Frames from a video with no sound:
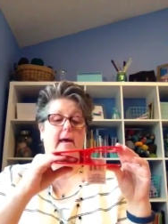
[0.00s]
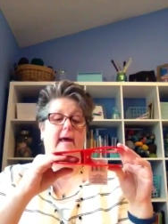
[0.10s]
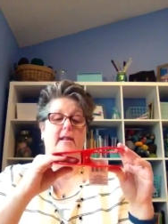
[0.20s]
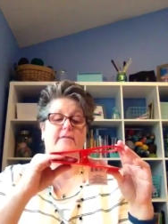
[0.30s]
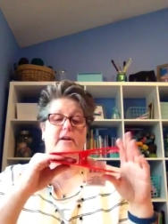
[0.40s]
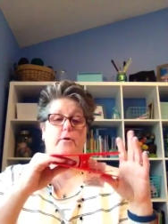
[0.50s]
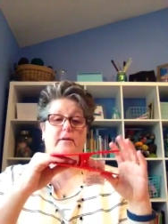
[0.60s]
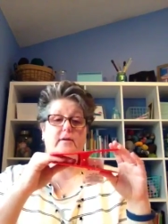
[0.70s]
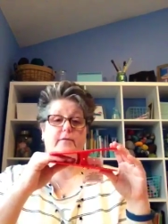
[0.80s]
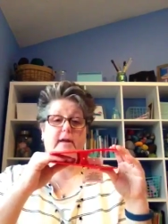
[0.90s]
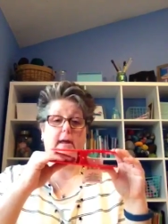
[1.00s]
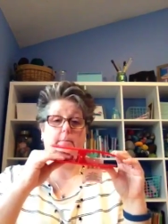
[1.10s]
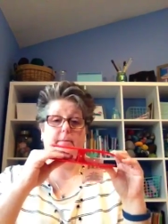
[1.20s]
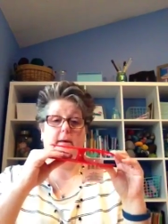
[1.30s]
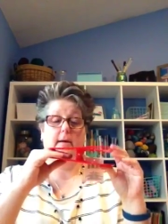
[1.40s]
And if I don't need it for
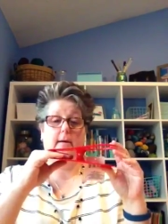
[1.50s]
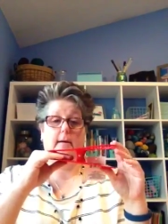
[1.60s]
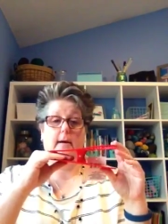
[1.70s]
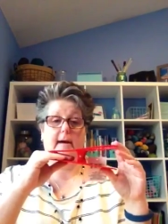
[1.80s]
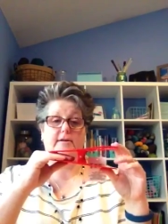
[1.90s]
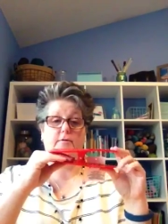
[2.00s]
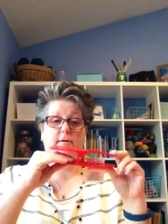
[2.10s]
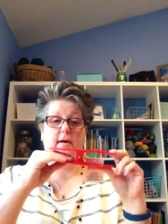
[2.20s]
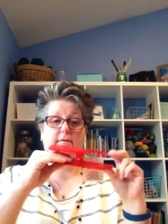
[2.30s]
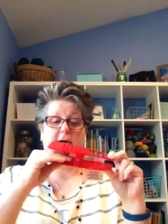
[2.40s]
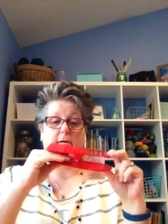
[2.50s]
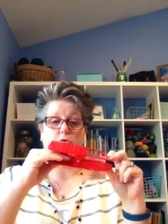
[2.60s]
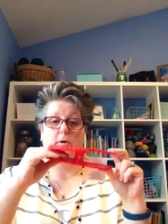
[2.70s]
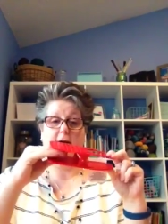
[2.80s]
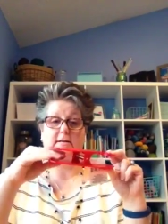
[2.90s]
camping, I do enough
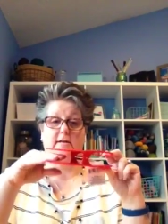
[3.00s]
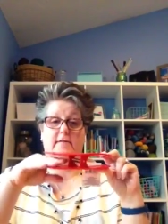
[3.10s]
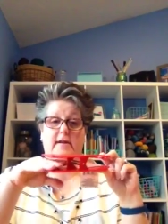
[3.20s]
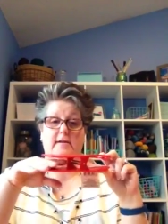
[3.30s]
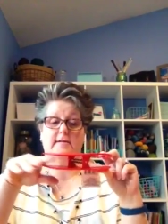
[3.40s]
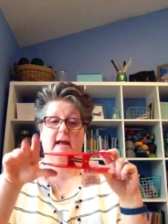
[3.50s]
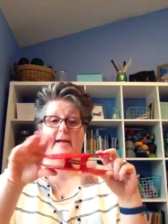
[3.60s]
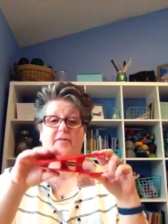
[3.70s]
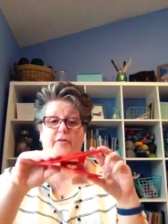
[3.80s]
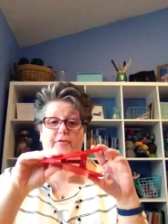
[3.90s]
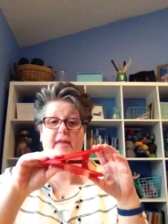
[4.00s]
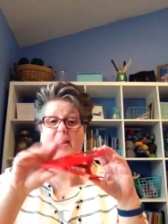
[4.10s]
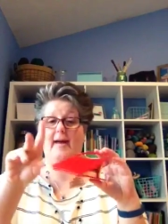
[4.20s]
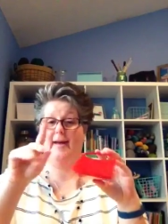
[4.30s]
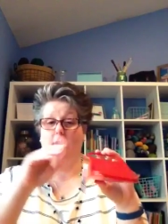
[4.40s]
outdoor activities. I
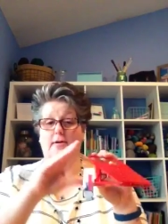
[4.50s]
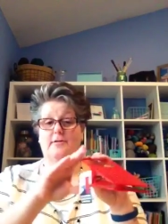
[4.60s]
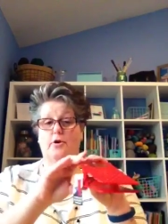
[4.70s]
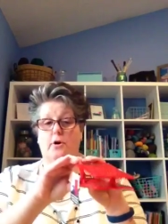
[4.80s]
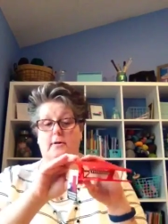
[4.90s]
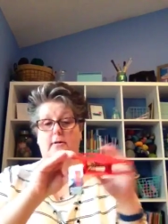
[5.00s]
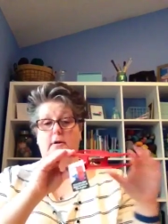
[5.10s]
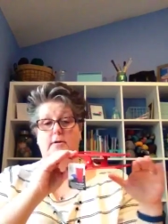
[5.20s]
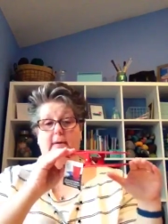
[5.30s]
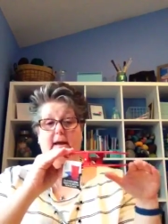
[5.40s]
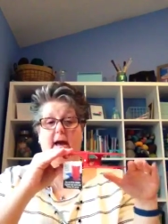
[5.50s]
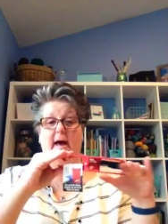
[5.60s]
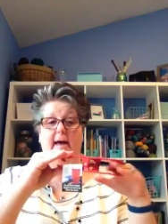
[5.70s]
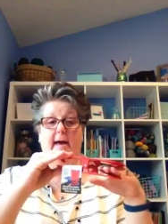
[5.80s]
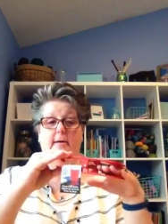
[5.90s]
think I can also hook this onto my
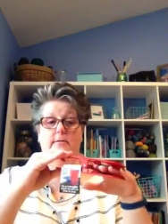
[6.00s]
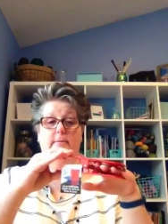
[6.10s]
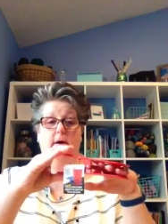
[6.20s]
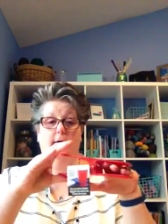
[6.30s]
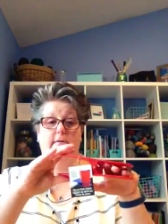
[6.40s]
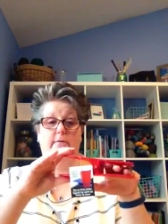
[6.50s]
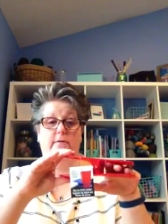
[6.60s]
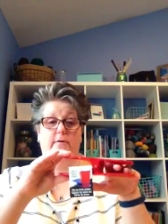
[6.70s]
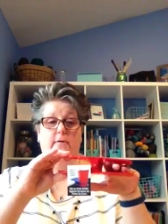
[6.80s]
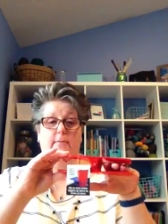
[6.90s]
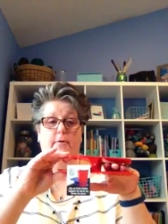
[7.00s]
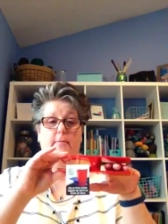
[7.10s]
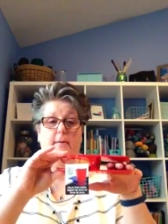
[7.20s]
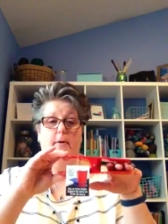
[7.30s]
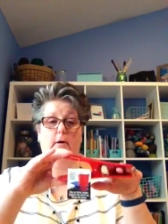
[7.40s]
kayak, to be honest with you, and put
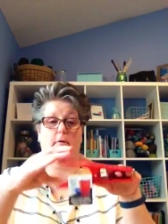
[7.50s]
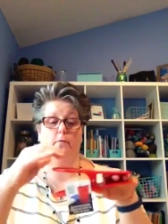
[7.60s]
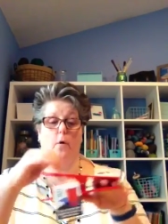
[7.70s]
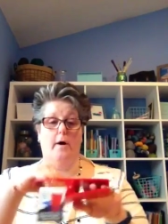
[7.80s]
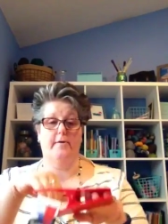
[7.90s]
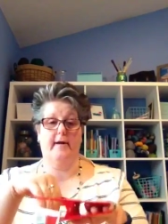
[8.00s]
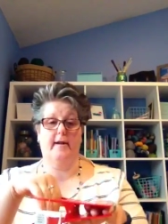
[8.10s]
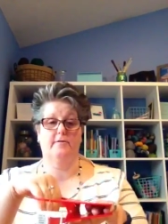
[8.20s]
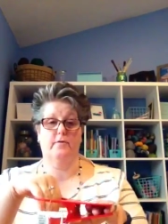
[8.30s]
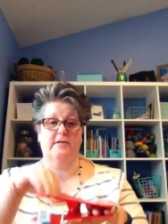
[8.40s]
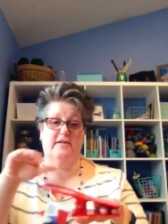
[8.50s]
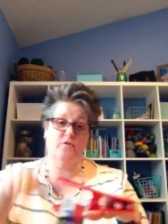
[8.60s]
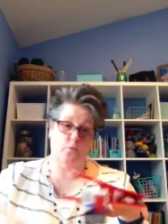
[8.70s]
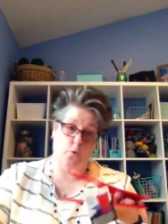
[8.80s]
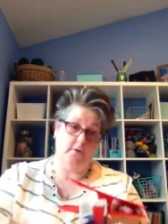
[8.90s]
my bottle of water in it so it
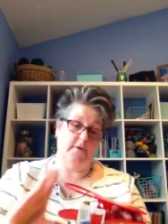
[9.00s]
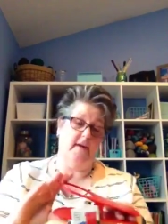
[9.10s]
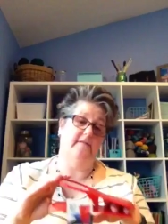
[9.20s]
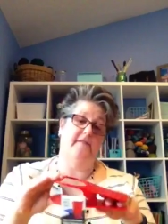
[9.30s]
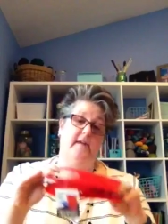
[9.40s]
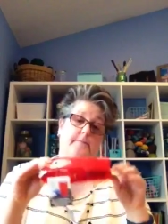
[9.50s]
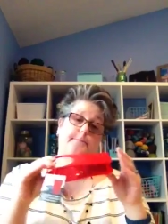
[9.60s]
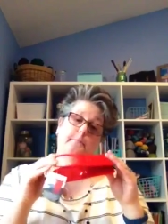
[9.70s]
doesn't roll into my feet.